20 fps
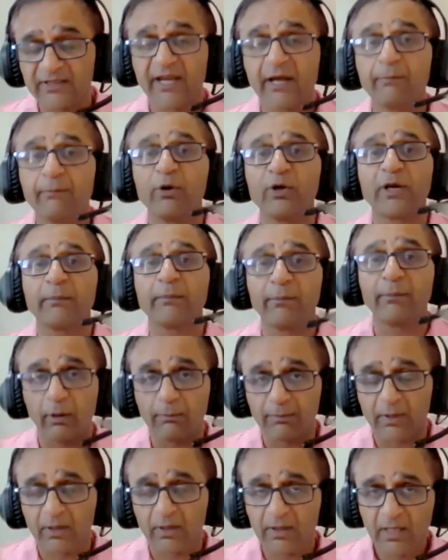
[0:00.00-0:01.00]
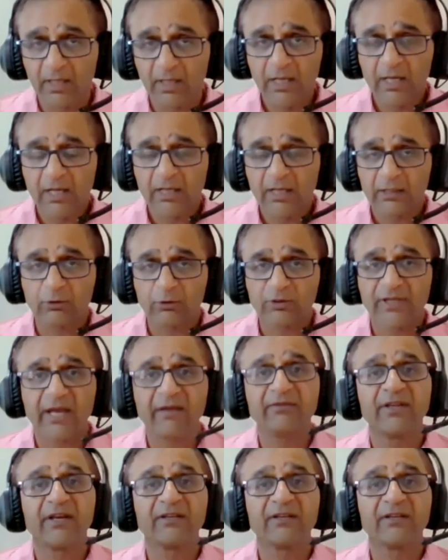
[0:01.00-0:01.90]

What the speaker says: They have put a proper, there